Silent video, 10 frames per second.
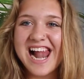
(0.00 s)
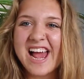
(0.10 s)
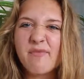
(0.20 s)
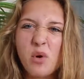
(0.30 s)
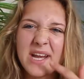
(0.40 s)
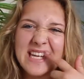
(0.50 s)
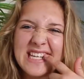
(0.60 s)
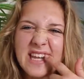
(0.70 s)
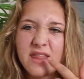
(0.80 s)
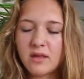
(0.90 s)
I have pointy
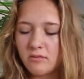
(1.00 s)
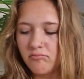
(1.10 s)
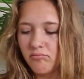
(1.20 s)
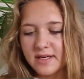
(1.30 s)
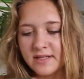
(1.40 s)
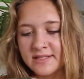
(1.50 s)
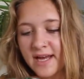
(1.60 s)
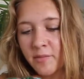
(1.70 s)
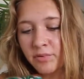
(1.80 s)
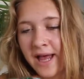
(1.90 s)
teeth is
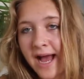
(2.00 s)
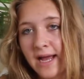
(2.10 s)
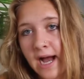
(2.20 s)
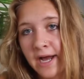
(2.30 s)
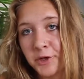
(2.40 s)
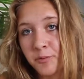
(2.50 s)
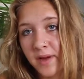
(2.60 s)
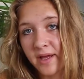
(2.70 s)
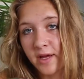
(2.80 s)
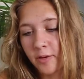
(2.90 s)
that a black eye or
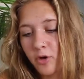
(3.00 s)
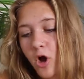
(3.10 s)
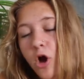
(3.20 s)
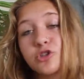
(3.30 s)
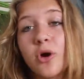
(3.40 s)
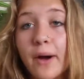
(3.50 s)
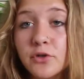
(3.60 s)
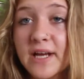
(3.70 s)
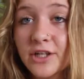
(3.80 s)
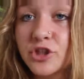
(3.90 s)
makeup? So I
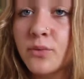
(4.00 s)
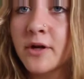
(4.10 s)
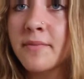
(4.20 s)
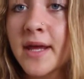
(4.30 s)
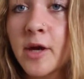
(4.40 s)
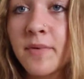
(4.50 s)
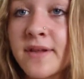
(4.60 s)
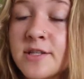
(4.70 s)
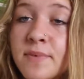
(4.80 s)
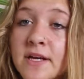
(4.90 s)
was actually wearing makeup in
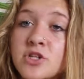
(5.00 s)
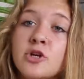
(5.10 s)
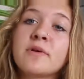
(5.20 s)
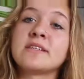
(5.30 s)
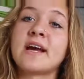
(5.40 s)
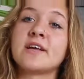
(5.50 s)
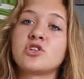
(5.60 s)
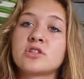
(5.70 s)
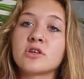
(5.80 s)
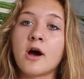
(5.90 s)
this picture because I had
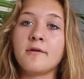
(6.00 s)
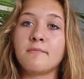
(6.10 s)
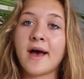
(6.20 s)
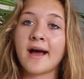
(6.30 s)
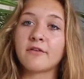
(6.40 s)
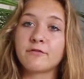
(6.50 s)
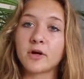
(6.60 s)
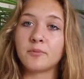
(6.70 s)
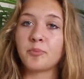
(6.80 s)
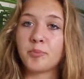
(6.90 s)
just gotten back
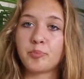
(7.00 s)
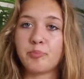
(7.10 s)
from